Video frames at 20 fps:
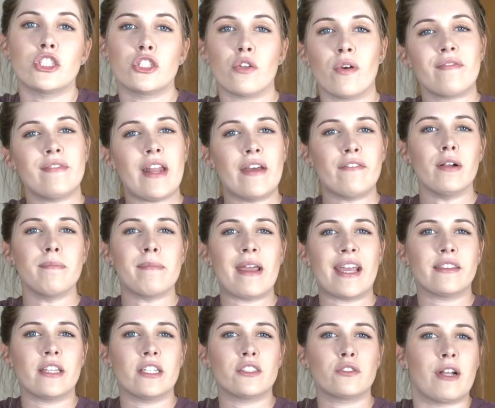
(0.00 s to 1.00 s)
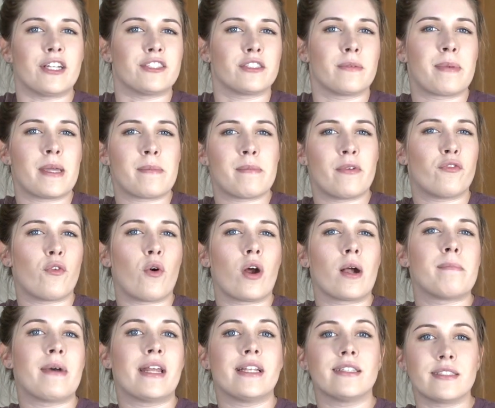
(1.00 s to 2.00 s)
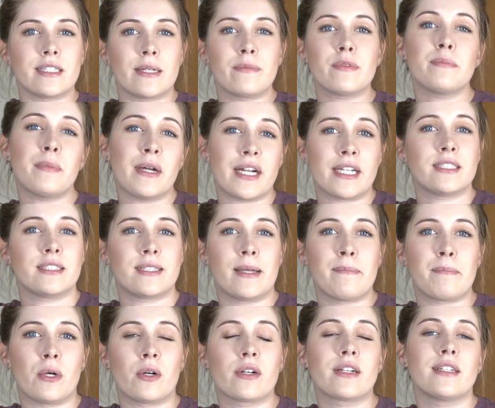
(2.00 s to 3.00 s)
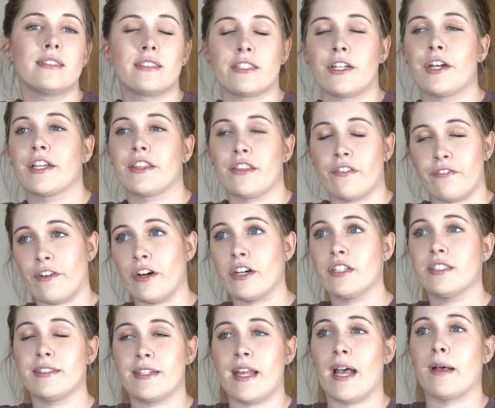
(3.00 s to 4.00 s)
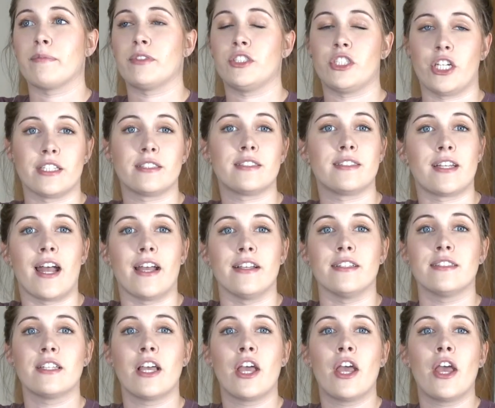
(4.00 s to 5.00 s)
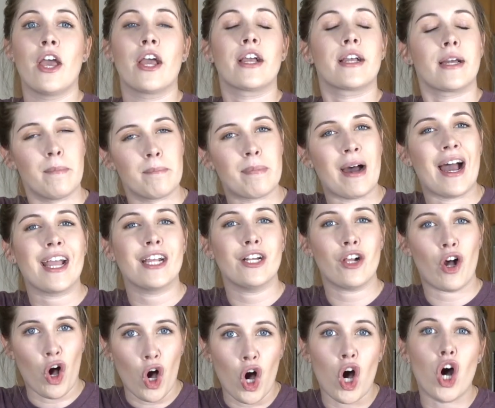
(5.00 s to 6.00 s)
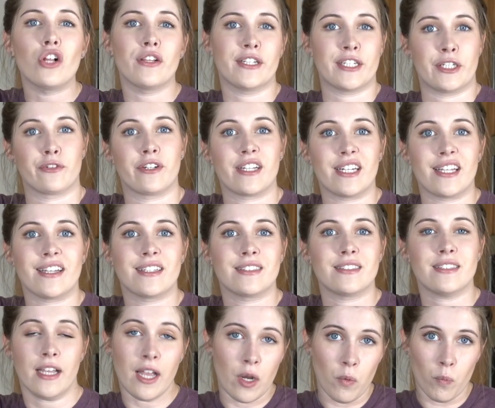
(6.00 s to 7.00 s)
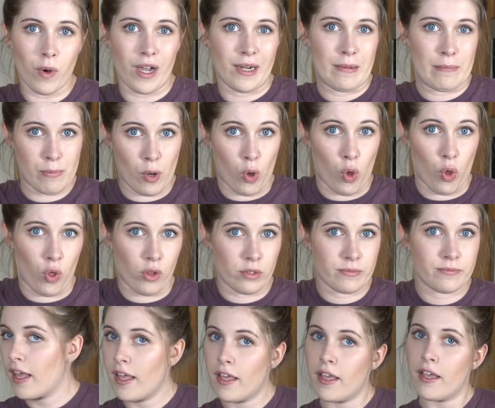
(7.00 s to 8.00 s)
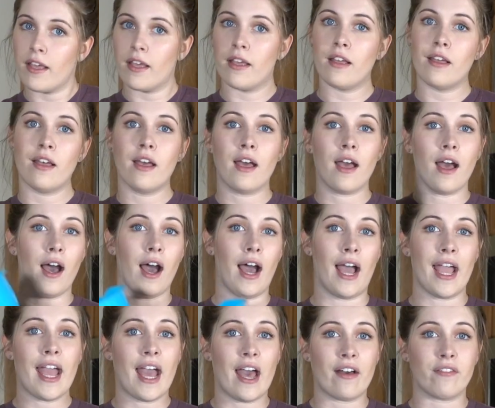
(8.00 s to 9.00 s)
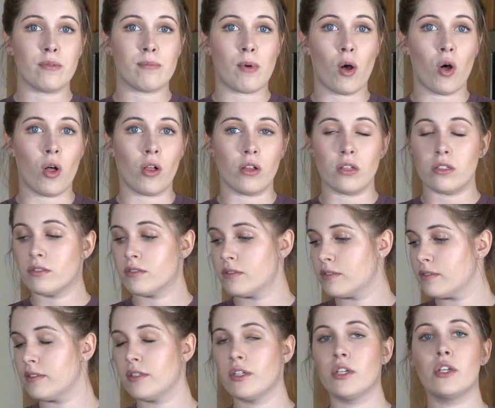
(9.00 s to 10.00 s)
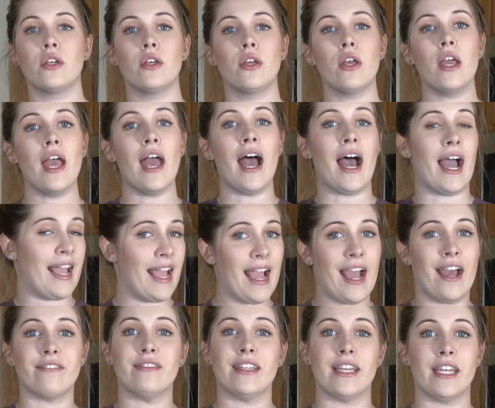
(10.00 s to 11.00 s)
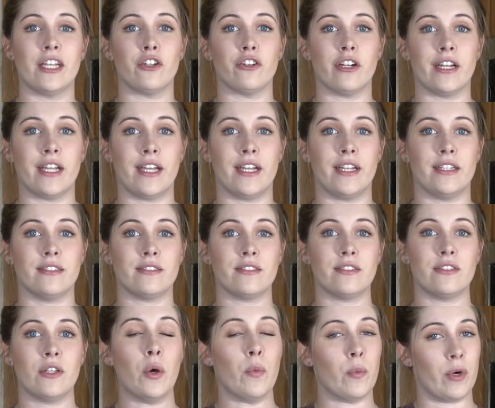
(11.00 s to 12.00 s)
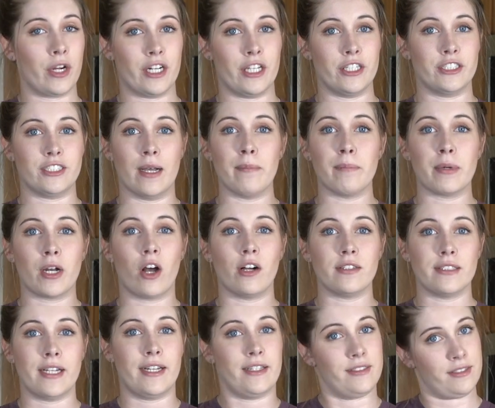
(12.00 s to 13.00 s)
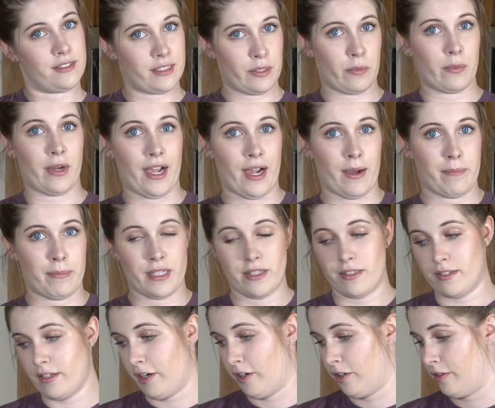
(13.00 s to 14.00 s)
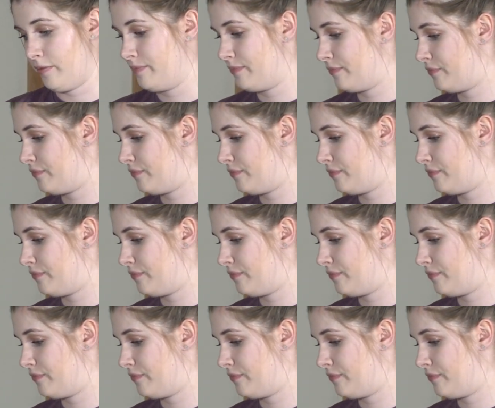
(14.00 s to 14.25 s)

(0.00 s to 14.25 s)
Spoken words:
So I've never made this recipe before, but it seems pretty simple considering the first step just says combine all ingredients in one bowl. I have a bowl, I have the ingredients. We're gonna dump it all in and see what happens here.